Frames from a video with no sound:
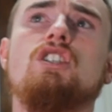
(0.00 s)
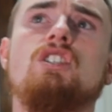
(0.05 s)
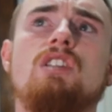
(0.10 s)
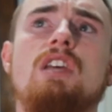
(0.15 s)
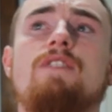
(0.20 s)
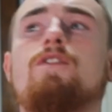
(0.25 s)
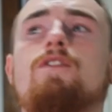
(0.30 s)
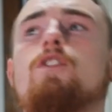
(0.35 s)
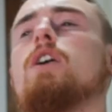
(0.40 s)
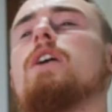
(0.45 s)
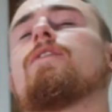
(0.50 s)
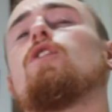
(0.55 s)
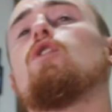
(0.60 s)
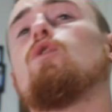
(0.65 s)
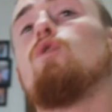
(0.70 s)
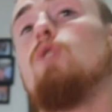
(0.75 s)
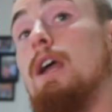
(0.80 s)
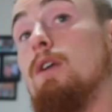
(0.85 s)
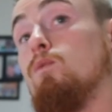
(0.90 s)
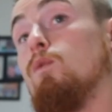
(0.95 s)
instance, if you're, if
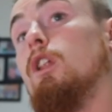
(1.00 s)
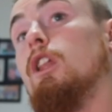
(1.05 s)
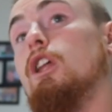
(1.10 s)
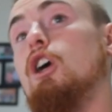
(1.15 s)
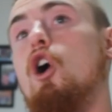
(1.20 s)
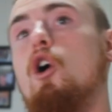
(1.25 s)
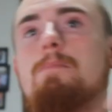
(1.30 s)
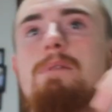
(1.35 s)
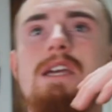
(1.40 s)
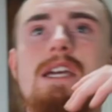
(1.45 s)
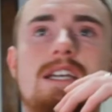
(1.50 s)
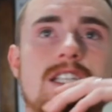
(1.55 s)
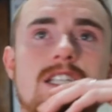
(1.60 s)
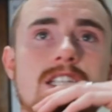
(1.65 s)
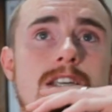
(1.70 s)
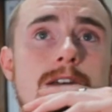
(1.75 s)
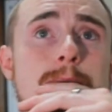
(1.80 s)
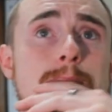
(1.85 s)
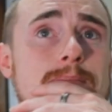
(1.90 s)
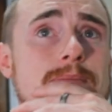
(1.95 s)
you're like really
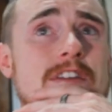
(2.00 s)
obese,